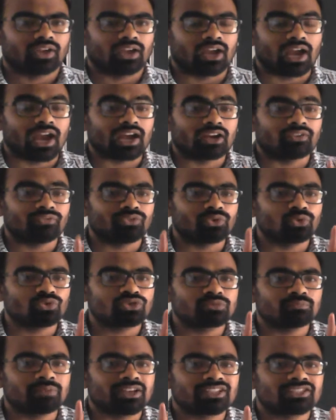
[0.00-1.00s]
and fuse
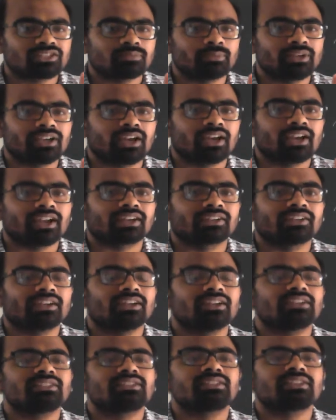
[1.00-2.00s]
must be connected
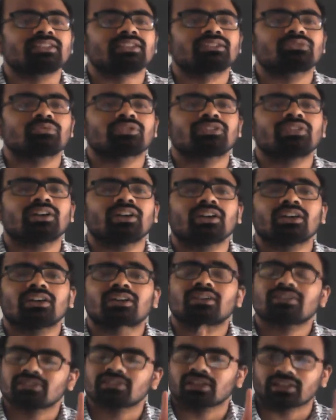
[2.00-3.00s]
in series with the
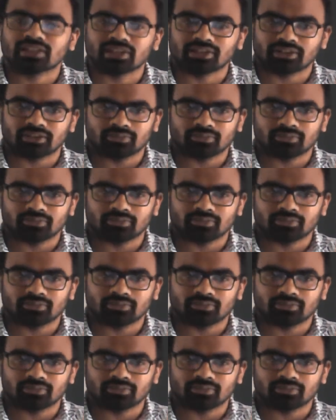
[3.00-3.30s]
circuit.